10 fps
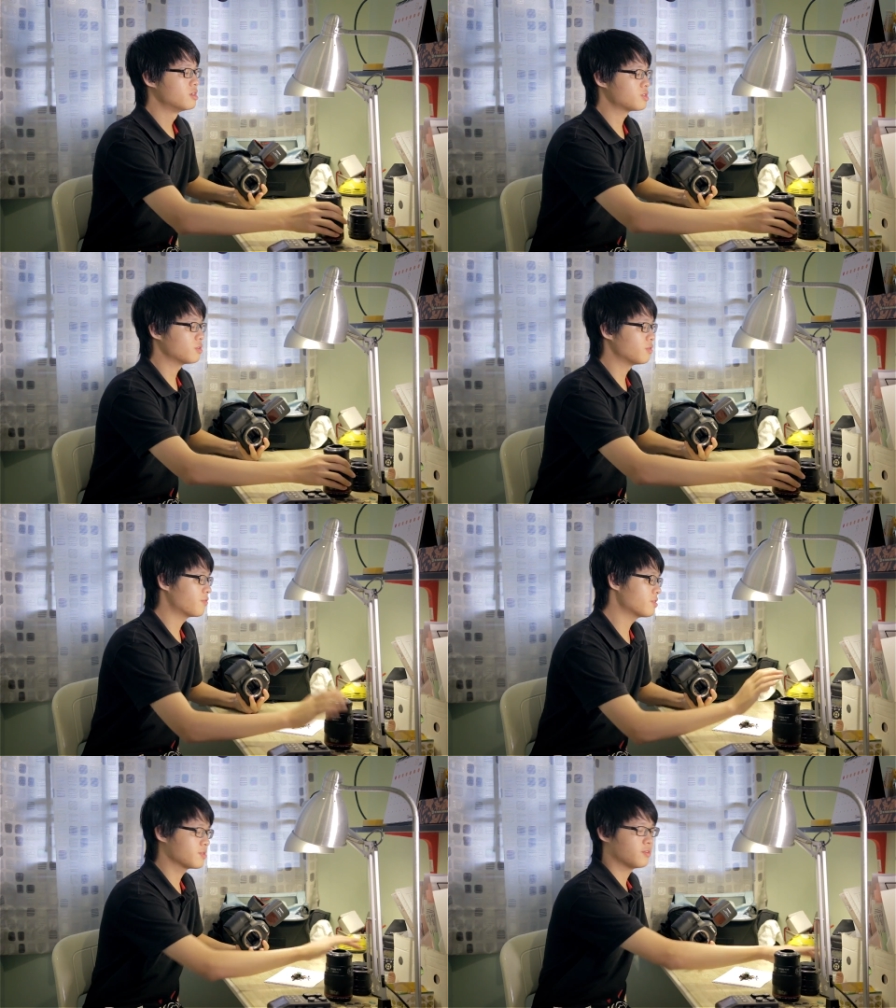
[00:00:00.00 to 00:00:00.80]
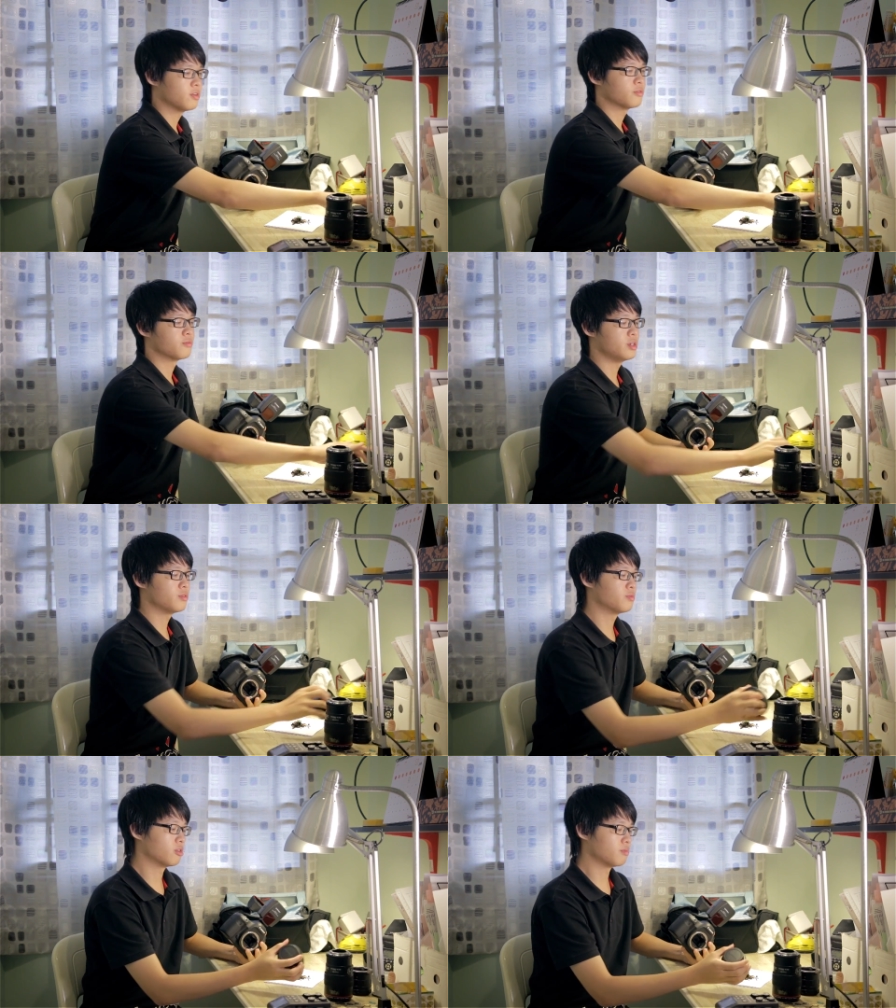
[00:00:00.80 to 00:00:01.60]
So first of all we
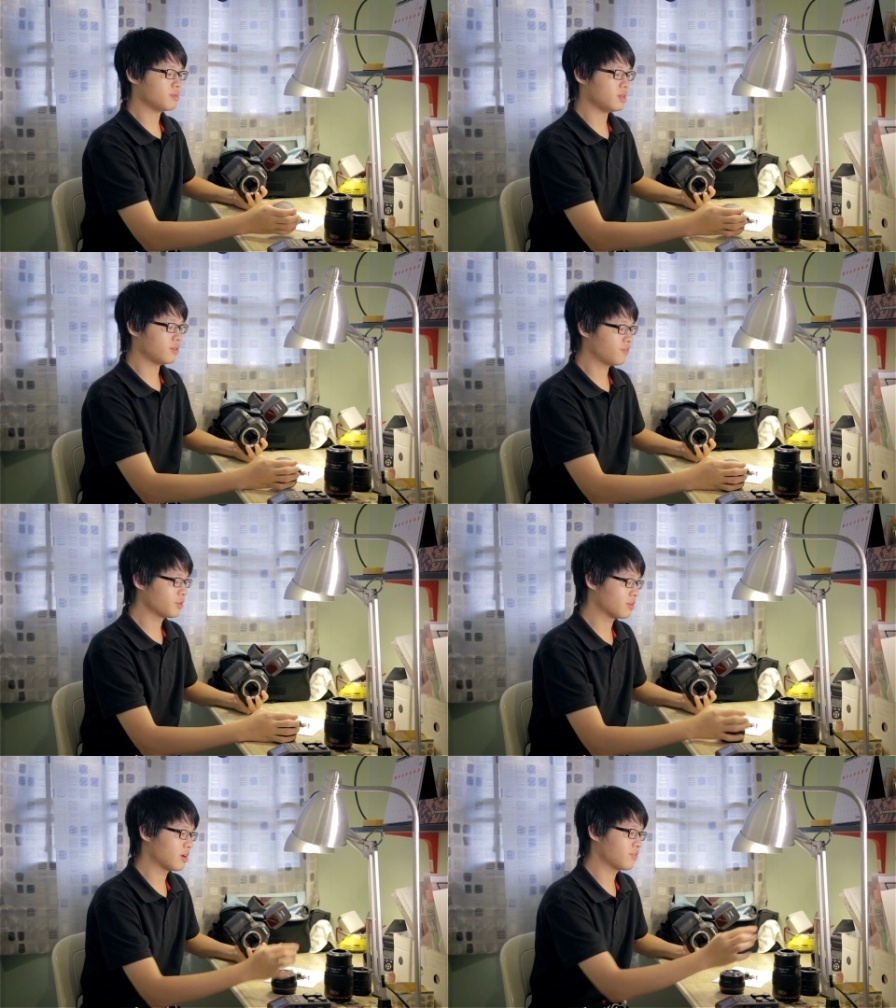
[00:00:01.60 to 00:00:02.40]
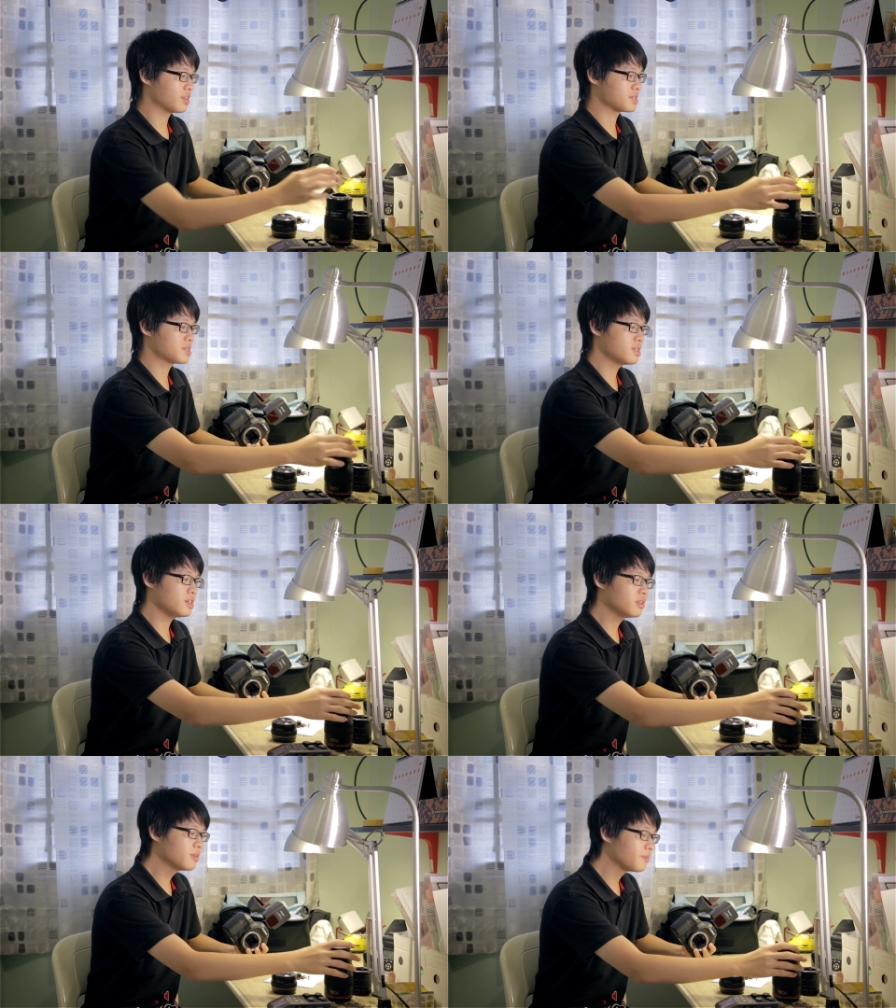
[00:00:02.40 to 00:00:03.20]
will be photographing the
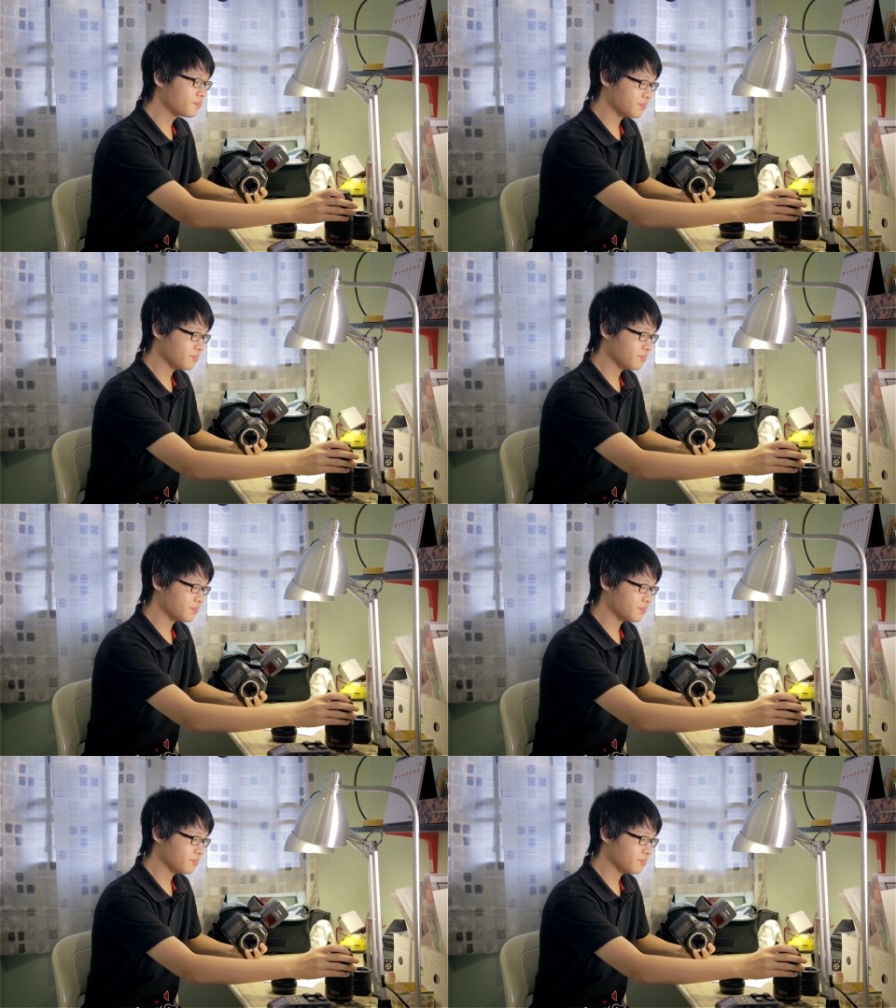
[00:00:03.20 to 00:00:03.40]
scene